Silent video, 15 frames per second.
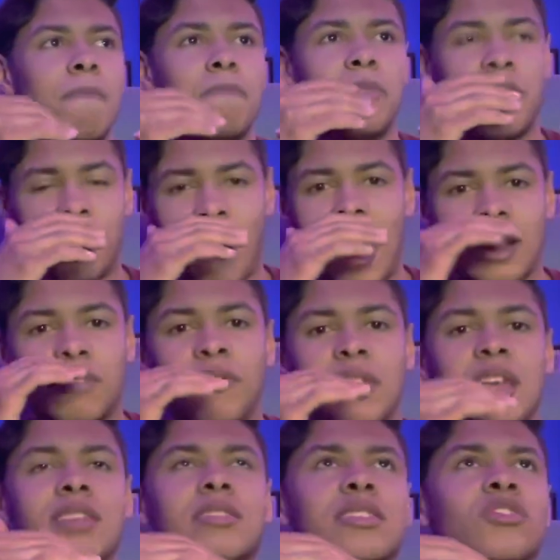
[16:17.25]
the fact of it
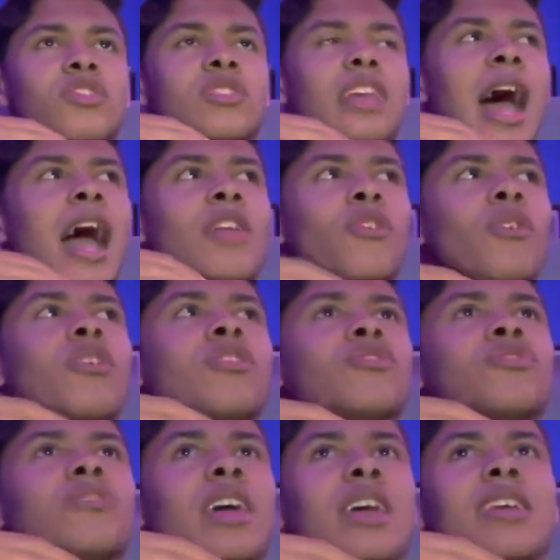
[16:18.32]
is, is just I don't
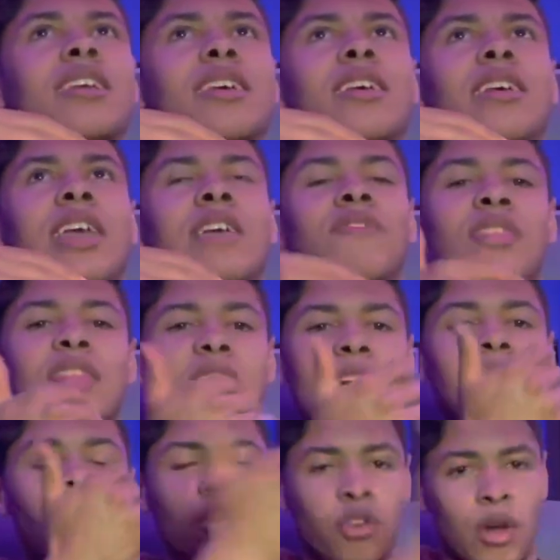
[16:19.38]
under like even
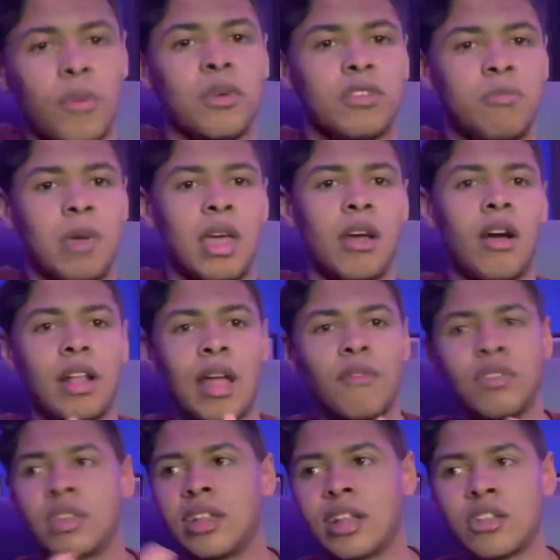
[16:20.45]
they agree with me on
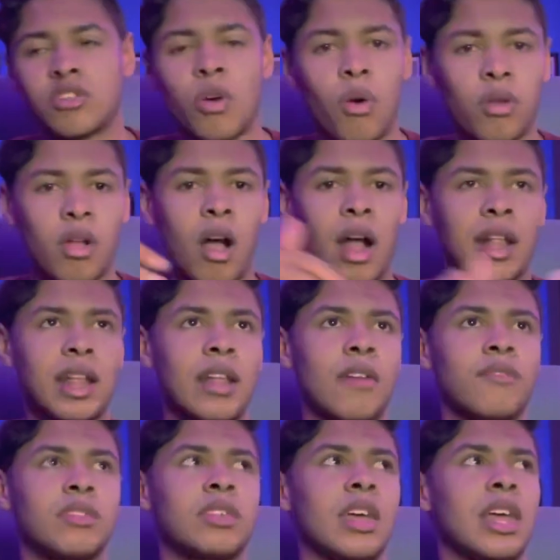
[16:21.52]
everything that's going on and
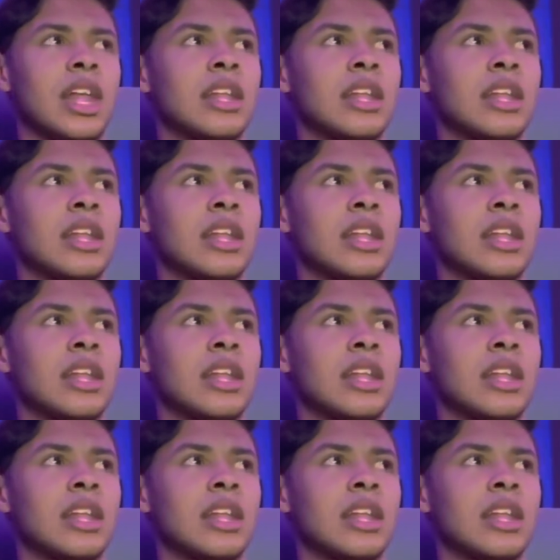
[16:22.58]
everything,